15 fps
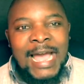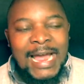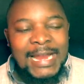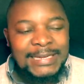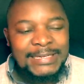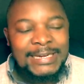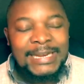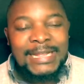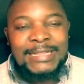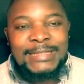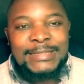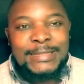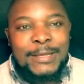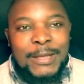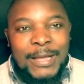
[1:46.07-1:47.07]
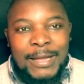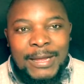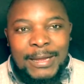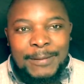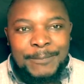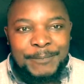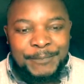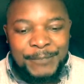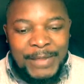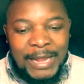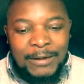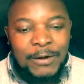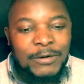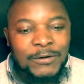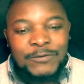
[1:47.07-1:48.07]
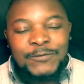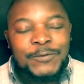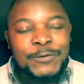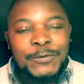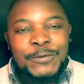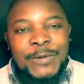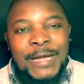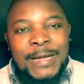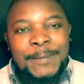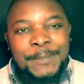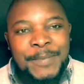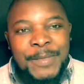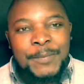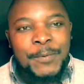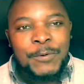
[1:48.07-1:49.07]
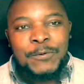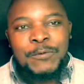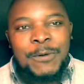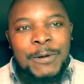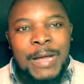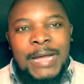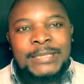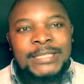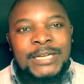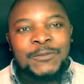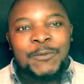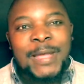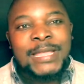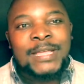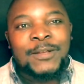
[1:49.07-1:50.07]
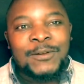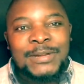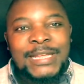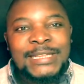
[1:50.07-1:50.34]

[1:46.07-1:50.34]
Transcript: And a lot of people who are actually working on